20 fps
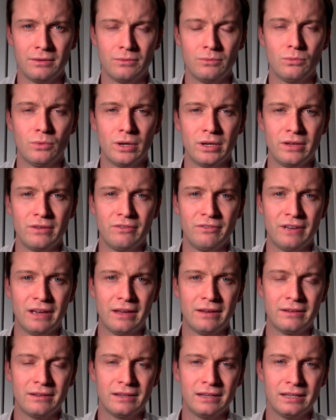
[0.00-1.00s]
what you
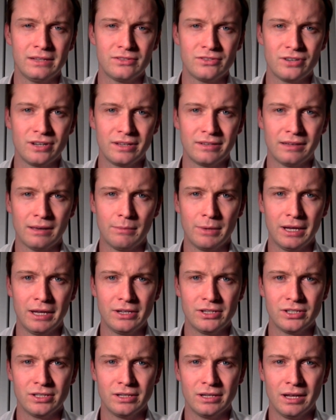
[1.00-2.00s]
found in history
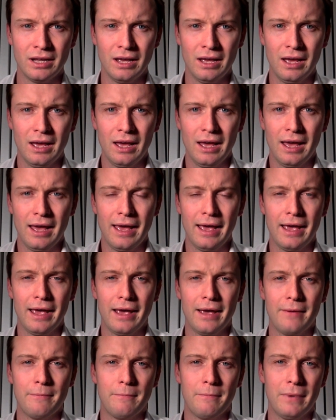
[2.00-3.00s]
examination,
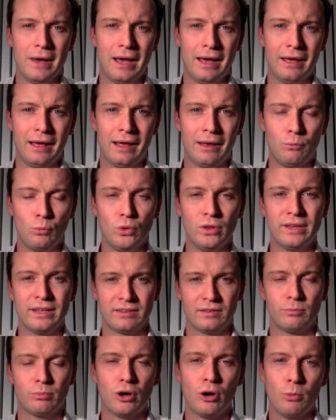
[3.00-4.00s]
and one that's
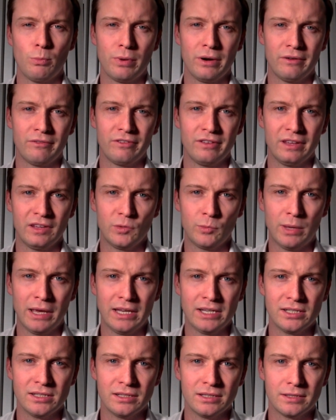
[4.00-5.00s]
appropriate for this
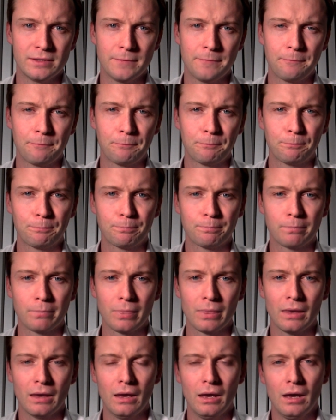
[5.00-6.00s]
patient.
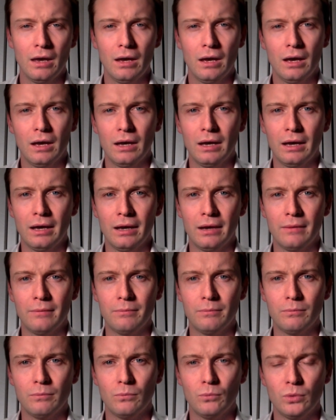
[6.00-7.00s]

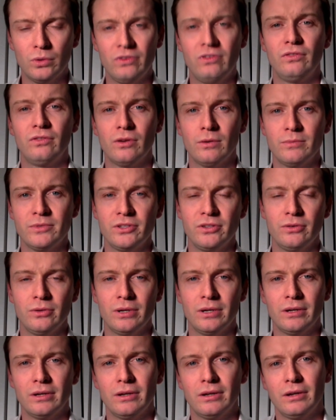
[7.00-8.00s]
Once you've come
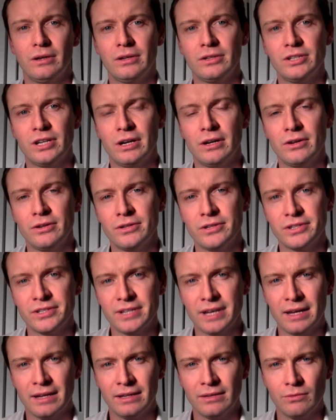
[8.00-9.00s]
to a shared
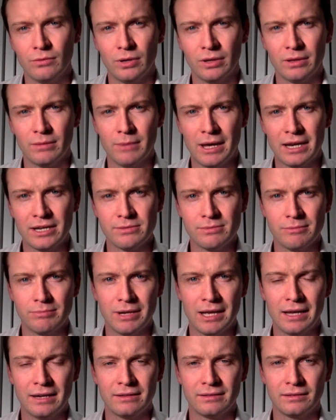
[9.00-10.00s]
understanding of what the management
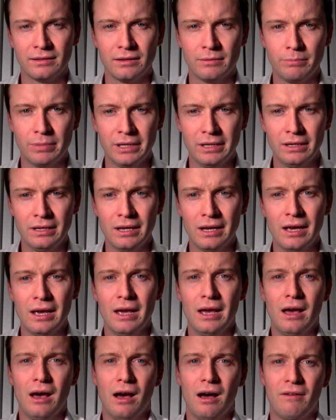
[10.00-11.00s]
plan is going to be,
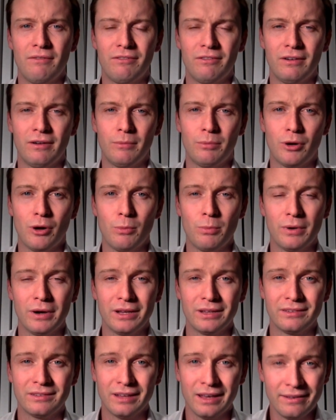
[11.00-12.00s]
offer appropriate
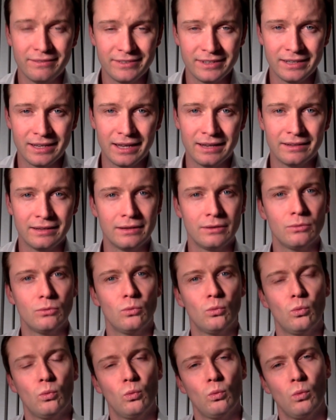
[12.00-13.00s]
safety netting,
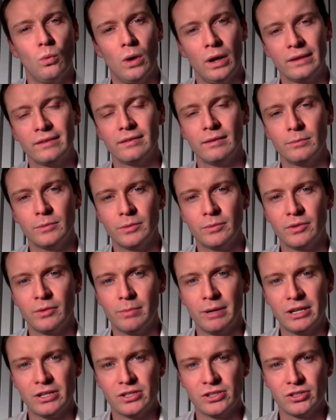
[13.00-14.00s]
what symptoms the
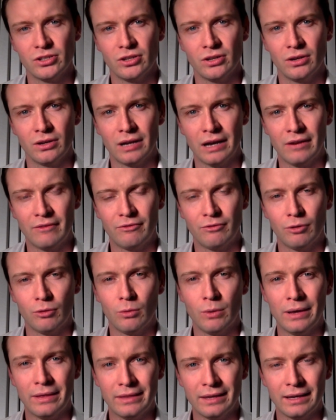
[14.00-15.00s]
patient should look out for,
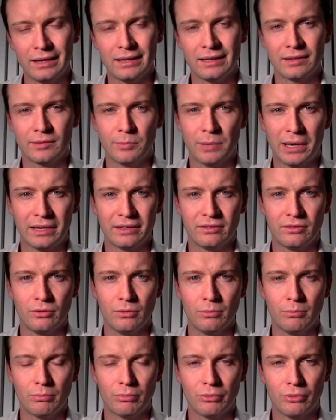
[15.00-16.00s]
when they can expect to
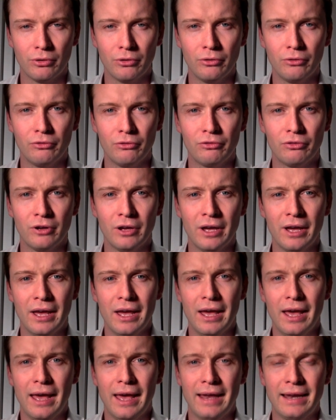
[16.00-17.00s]
improve,
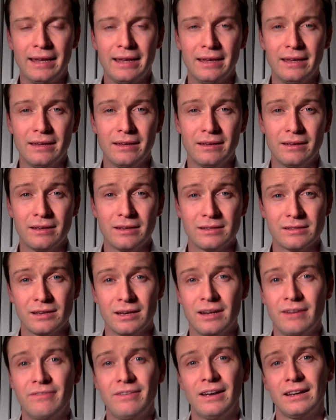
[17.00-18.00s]
any side
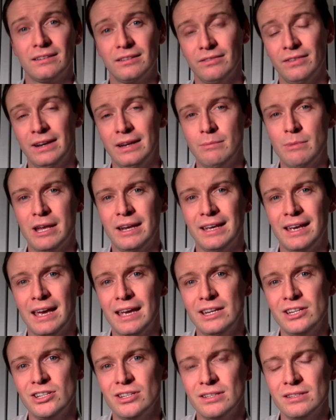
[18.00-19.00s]
effects of any
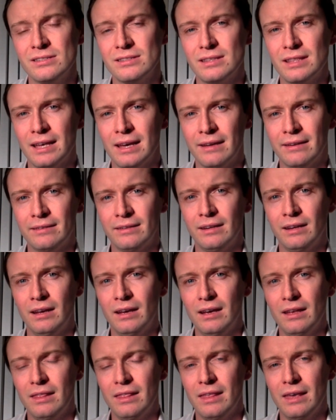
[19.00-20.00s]
medications that
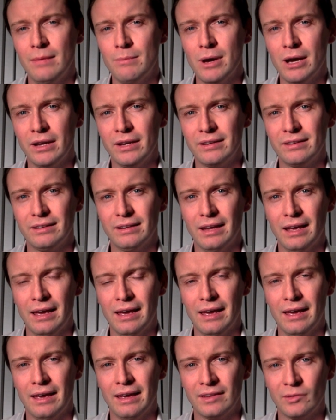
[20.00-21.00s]
they might
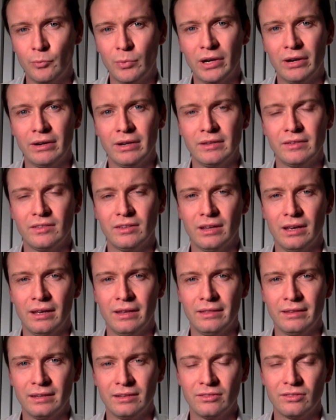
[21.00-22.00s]
experience, and
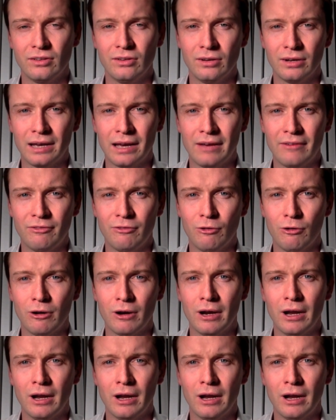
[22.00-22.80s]
things to look out for.